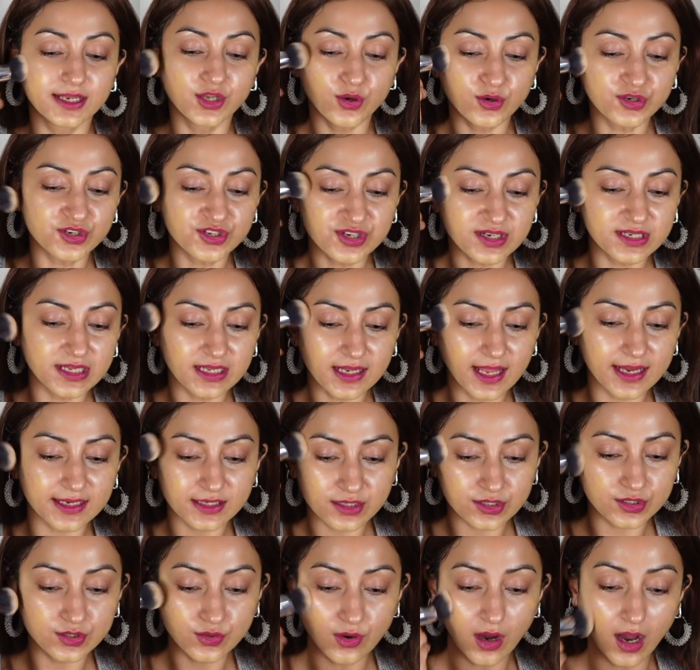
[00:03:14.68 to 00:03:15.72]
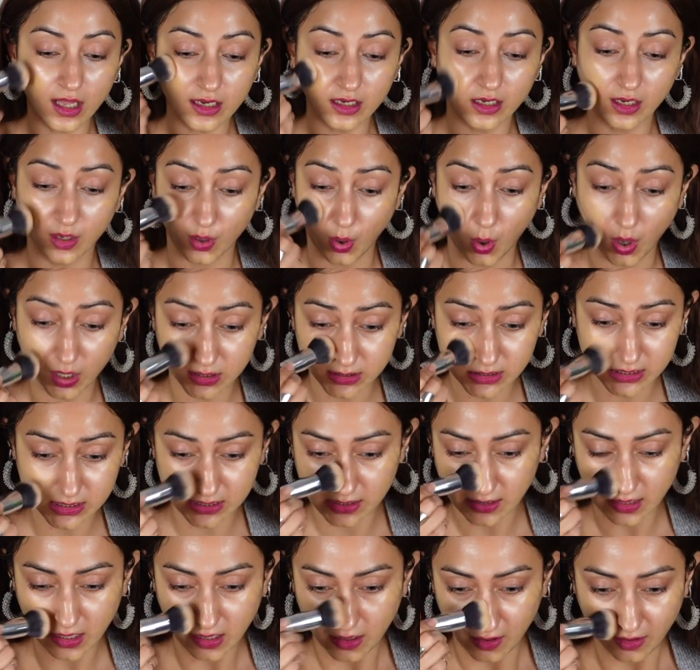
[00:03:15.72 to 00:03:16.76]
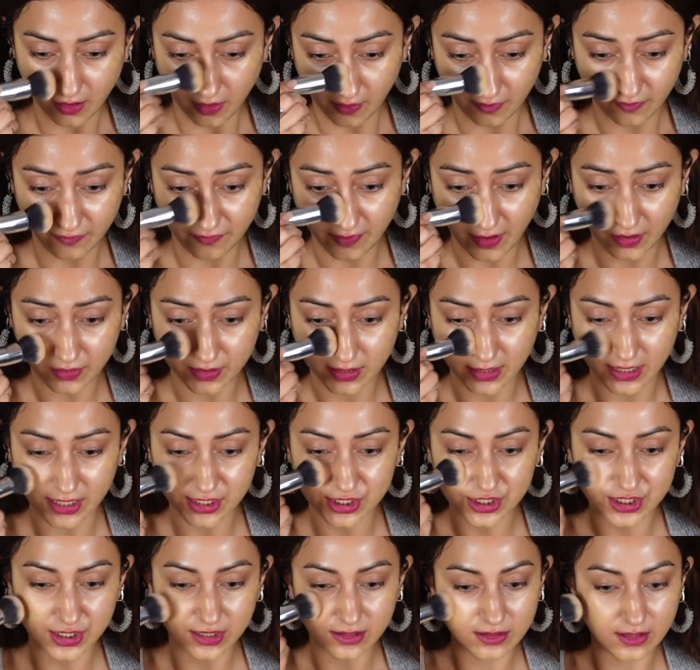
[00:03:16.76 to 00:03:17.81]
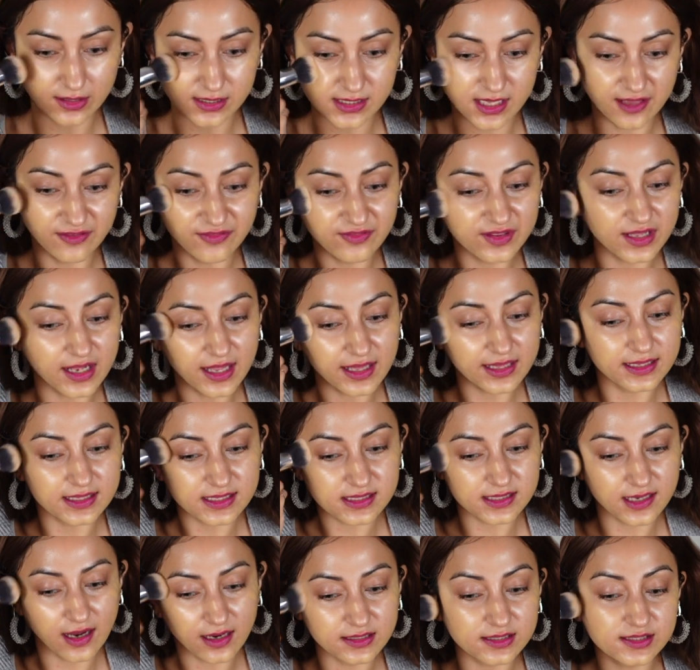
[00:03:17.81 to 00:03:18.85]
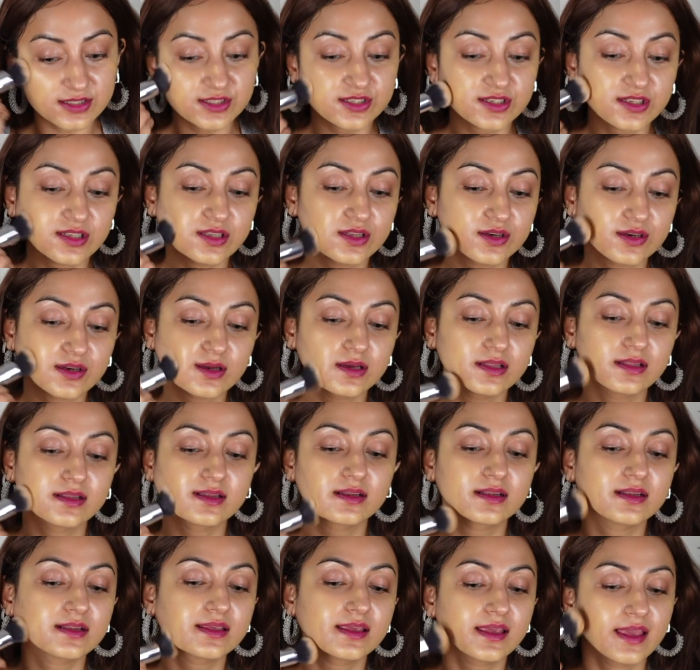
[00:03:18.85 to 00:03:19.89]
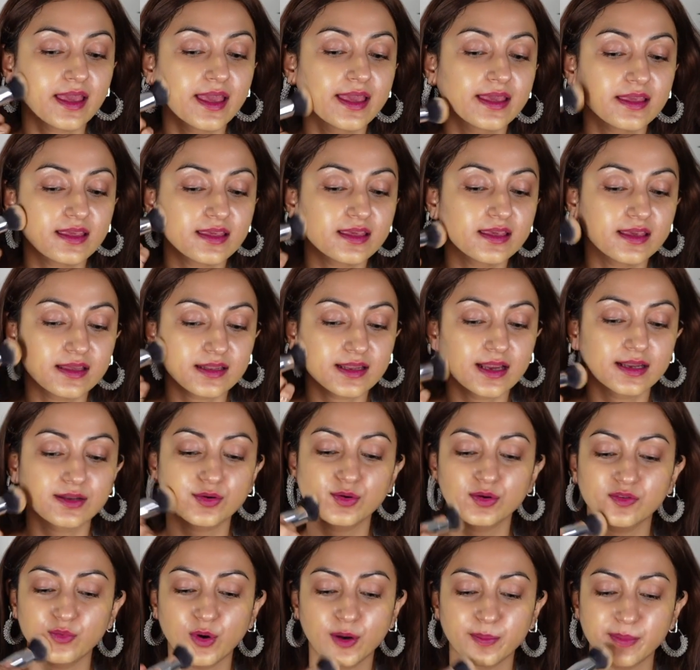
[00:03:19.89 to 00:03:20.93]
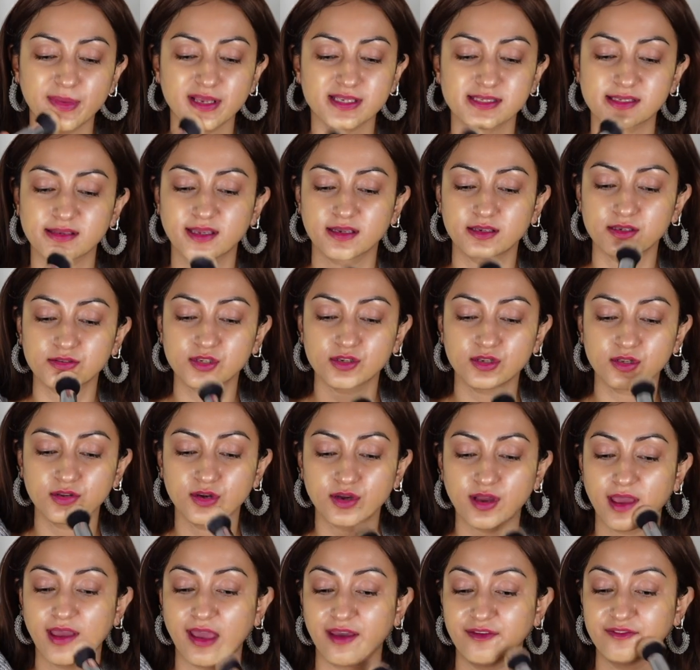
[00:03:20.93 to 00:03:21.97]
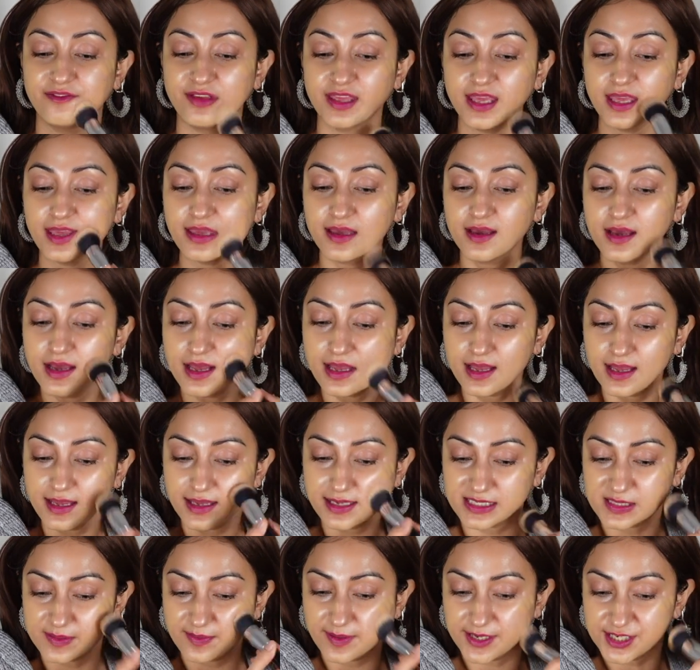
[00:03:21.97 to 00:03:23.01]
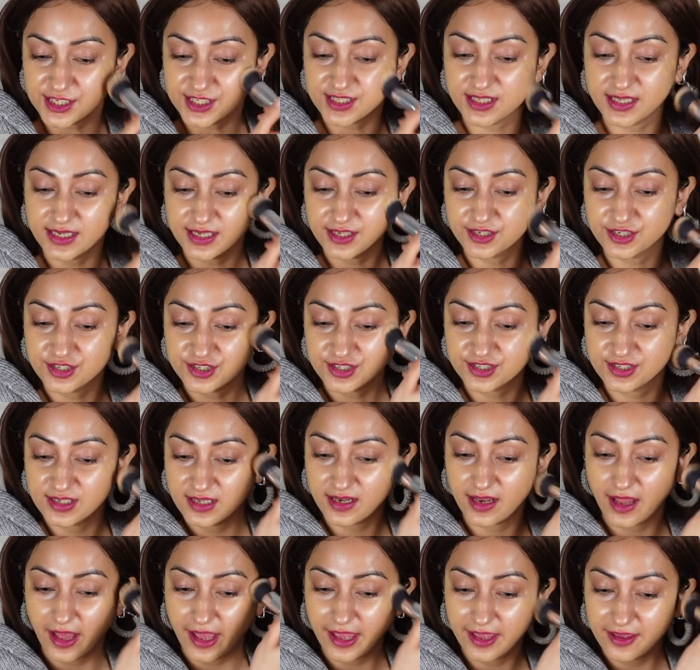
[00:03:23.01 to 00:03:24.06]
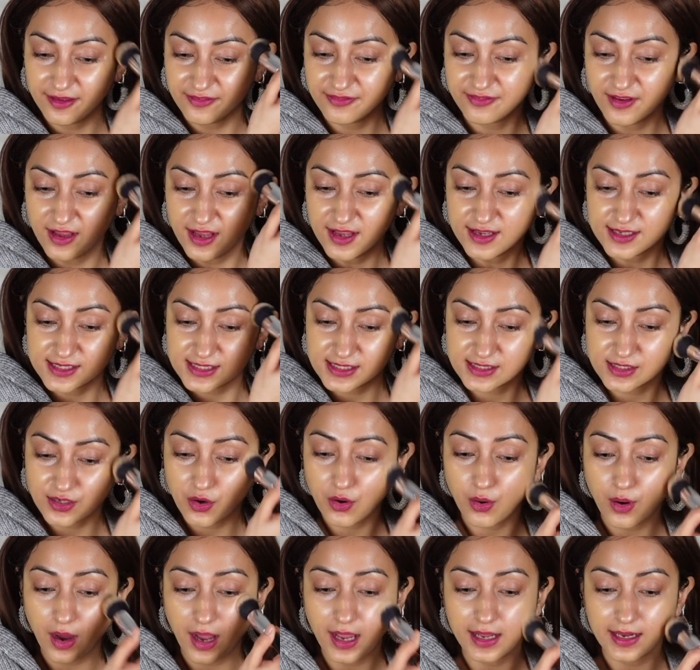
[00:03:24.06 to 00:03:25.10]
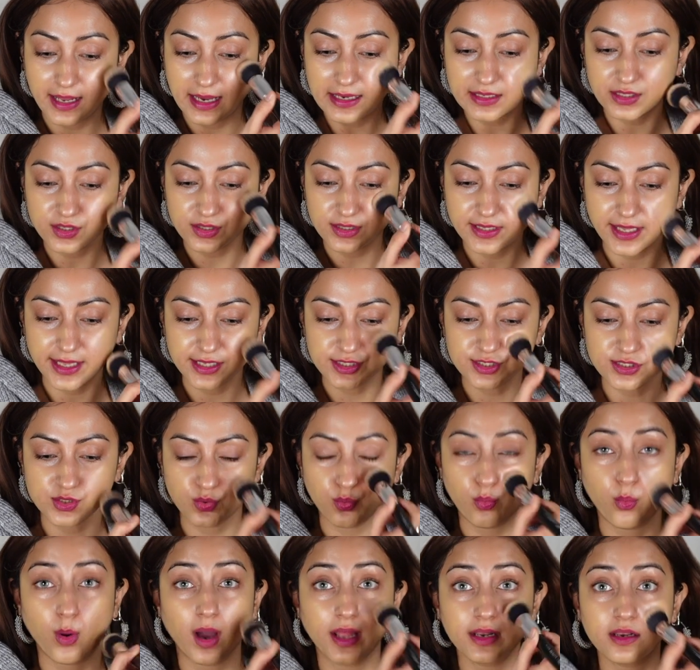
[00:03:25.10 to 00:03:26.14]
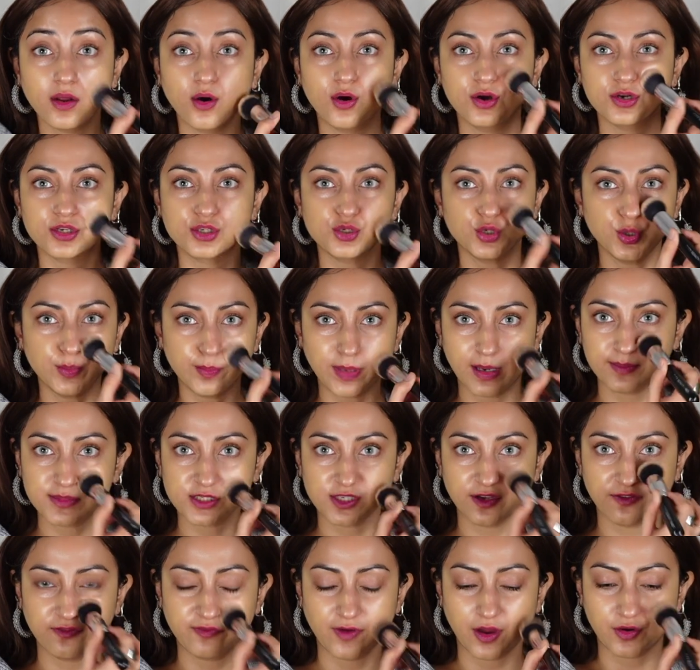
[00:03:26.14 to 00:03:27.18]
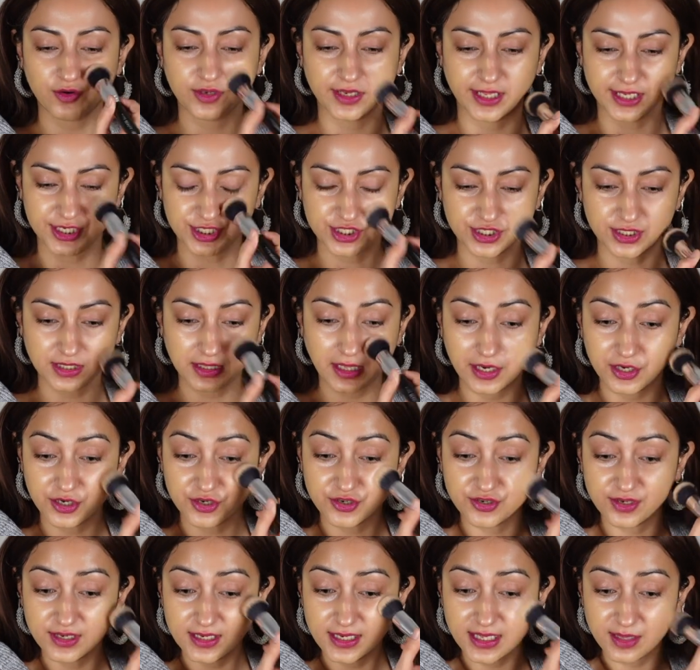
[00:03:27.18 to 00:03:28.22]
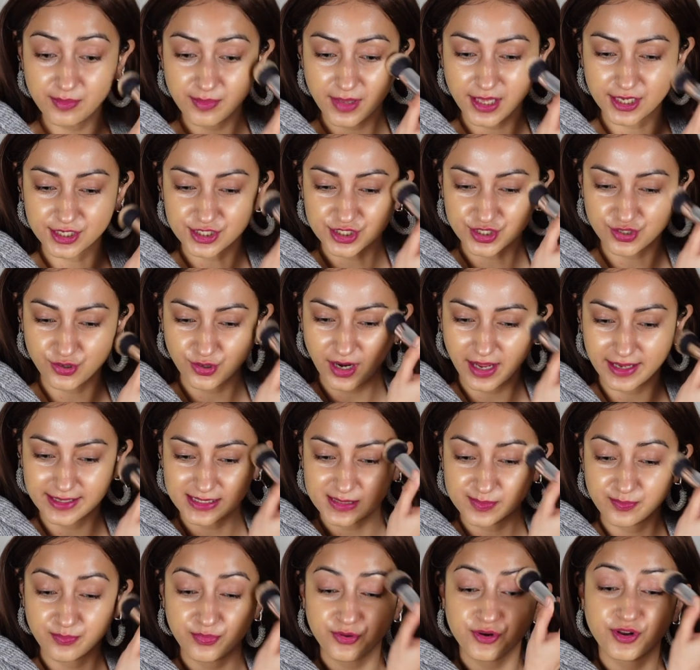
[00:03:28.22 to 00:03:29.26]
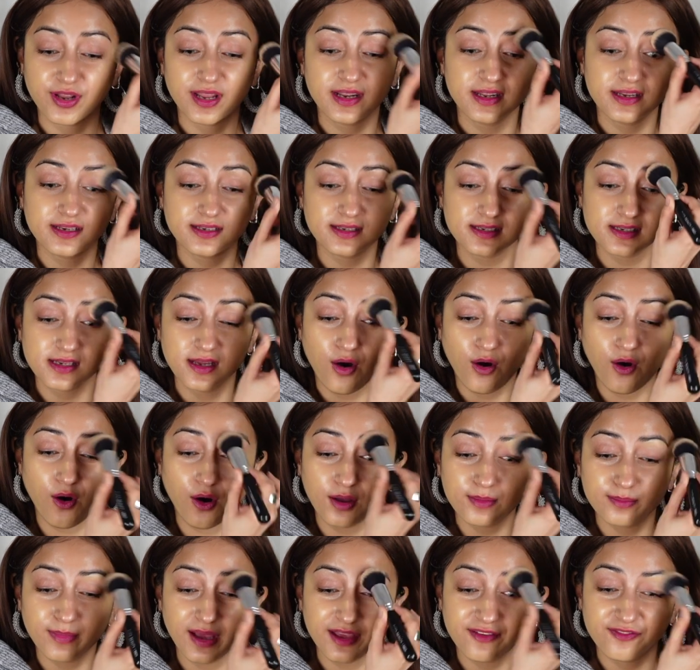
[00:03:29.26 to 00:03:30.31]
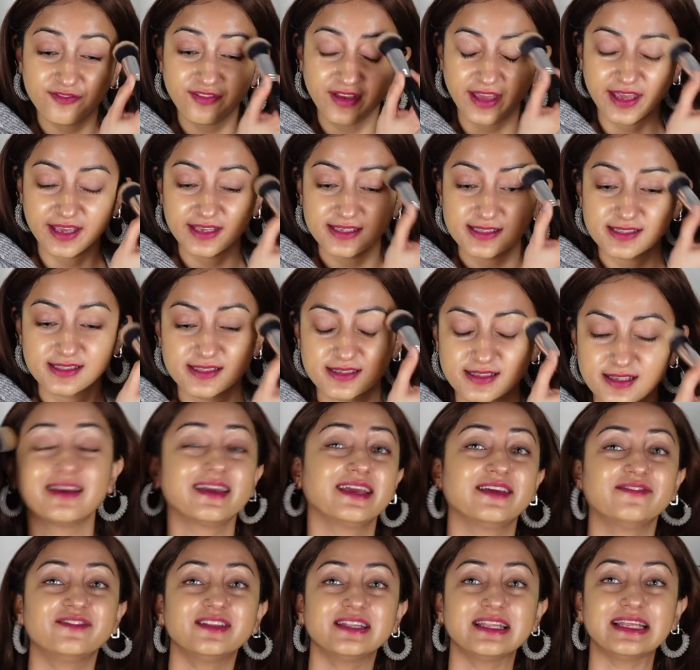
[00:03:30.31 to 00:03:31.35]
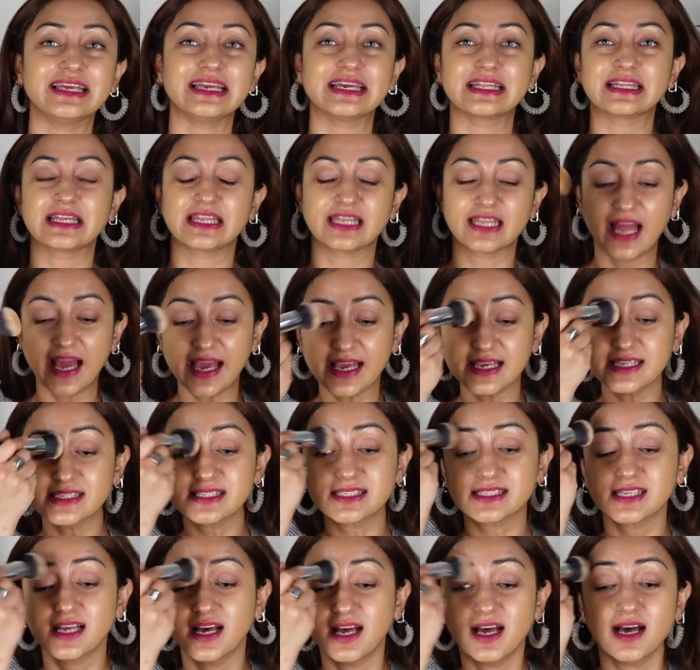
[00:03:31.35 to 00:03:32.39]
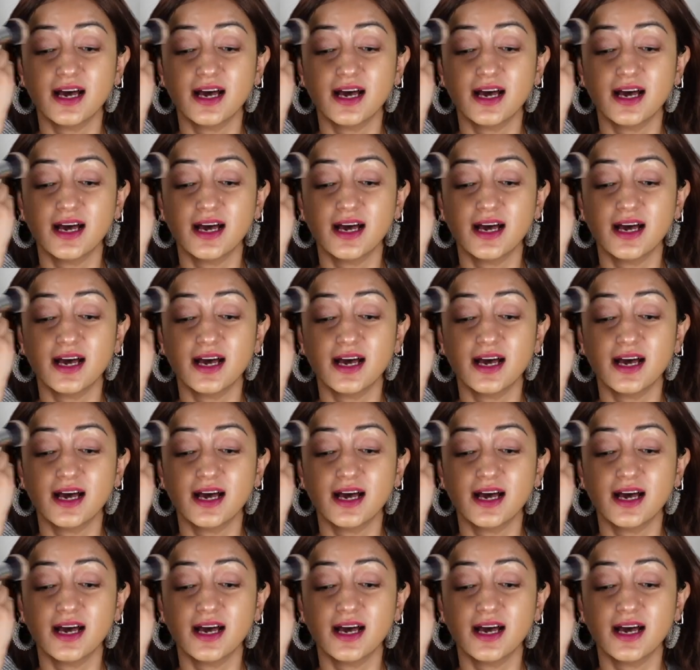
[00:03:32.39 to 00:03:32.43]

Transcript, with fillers: don't really like to do a lot of foundation because I feel like it starts to look a little cakey and I don't want my skin to look heavy, especially in real life. So I like to take just one or two pumps of foundation and really make sure I spread it on my face evenly in a nice